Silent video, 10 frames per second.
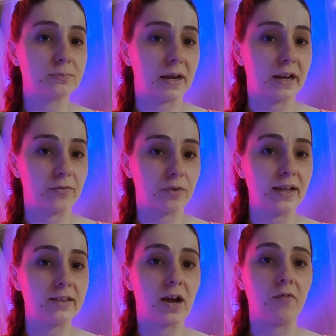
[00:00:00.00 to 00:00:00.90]
my life
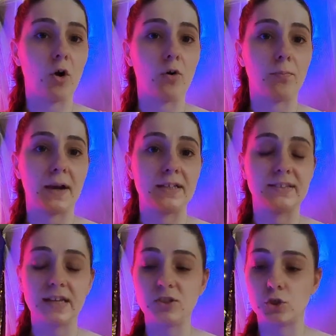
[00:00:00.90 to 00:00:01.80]
right now or my
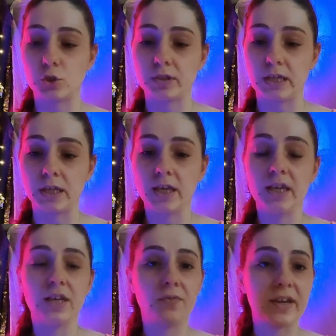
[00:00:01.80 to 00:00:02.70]
dance journey,
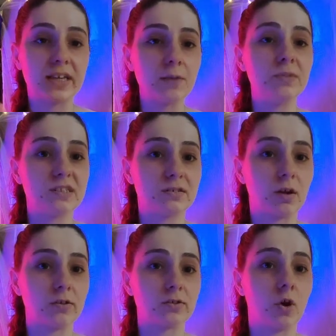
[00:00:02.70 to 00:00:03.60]
if I keep these
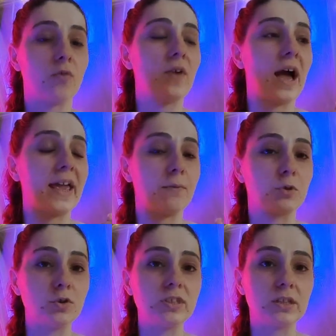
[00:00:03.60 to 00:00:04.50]
thoughts of I am
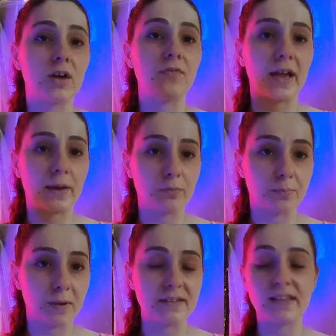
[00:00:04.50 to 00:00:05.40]
good enough, I am the
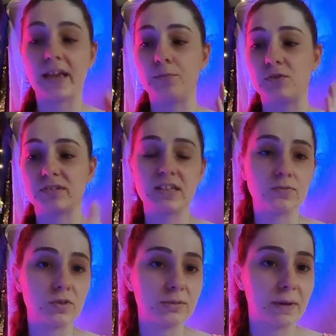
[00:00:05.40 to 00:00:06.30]
best, I am
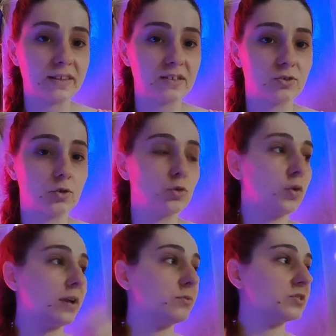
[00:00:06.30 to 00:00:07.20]
successful in my dance studio,
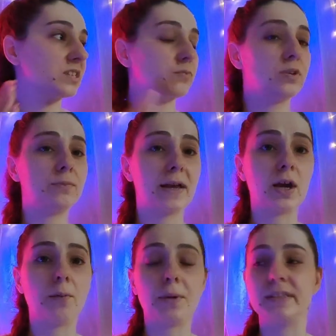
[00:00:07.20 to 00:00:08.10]
I am successful in my
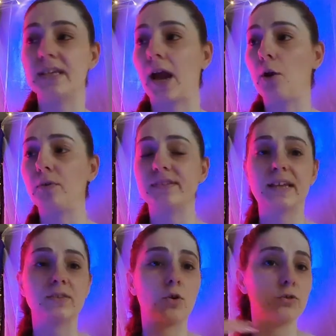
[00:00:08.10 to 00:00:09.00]
company, I always
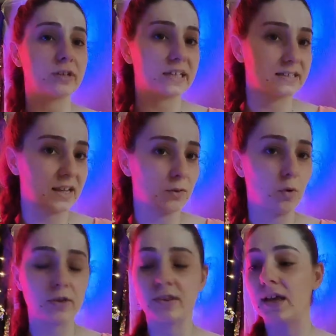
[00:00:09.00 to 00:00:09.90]
get all the gigs I
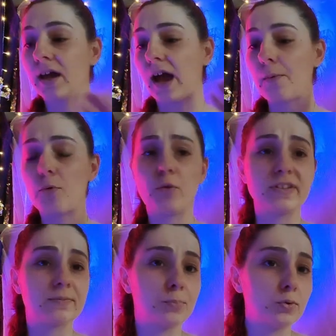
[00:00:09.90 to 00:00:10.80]
want, I'm
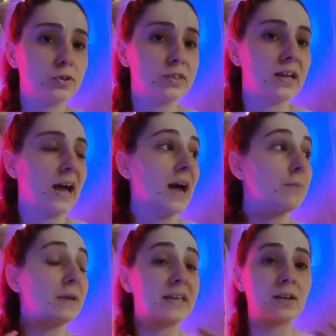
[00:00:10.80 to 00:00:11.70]
always booked,
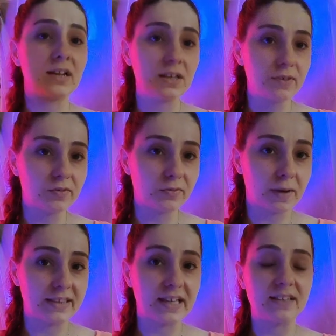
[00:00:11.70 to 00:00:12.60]
I'm making a living with
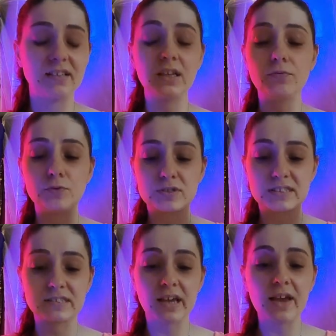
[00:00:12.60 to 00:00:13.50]
my dance. If you
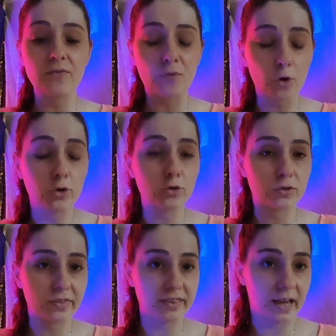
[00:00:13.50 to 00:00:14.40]
stay focused
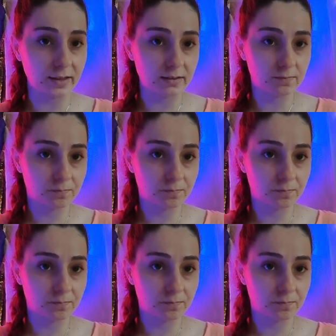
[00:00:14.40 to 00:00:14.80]
on that,